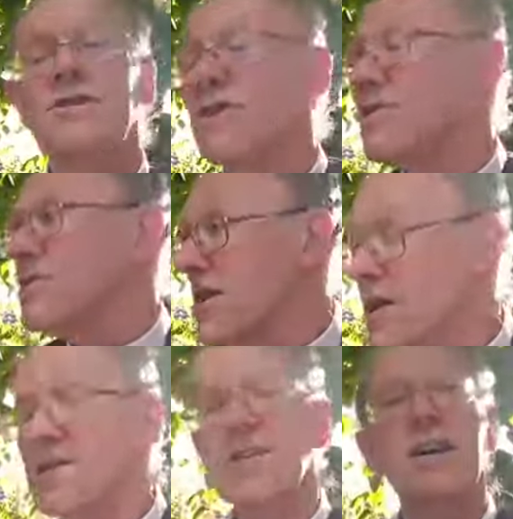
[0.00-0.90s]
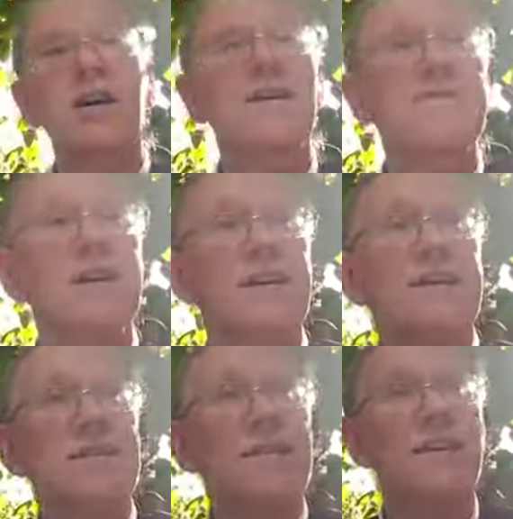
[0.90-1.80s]
God turns the heart of
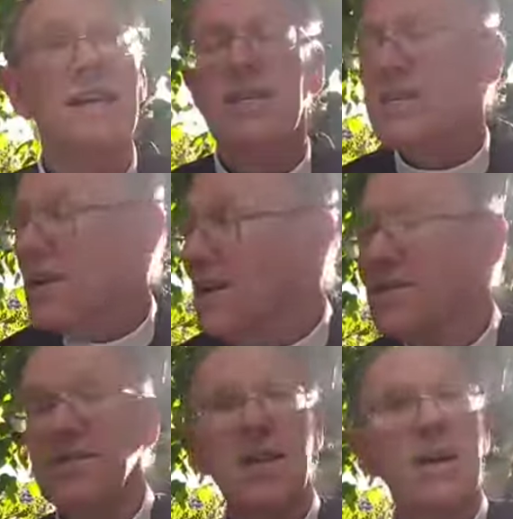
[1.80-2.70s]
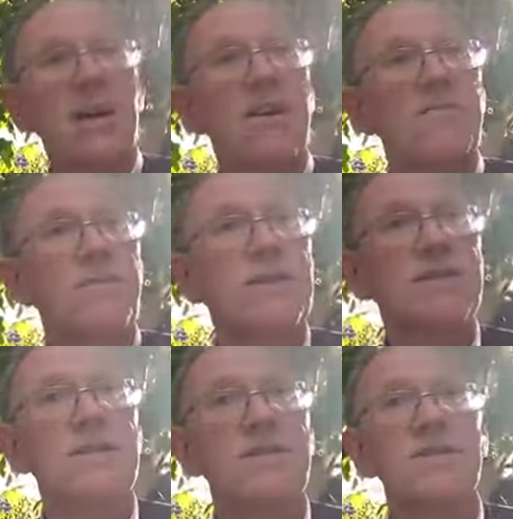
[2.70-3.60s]
kings. He turns the heart of
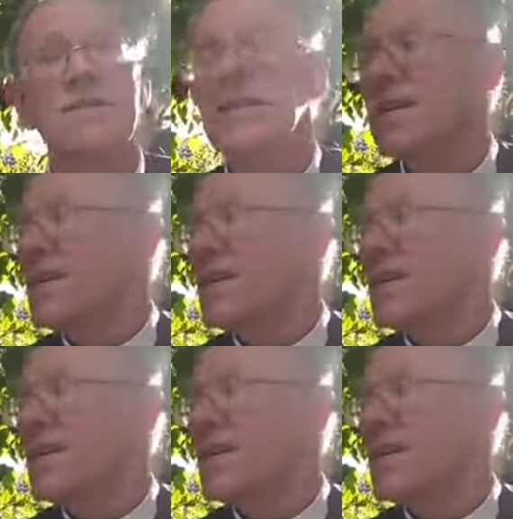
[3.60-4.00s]
presidents.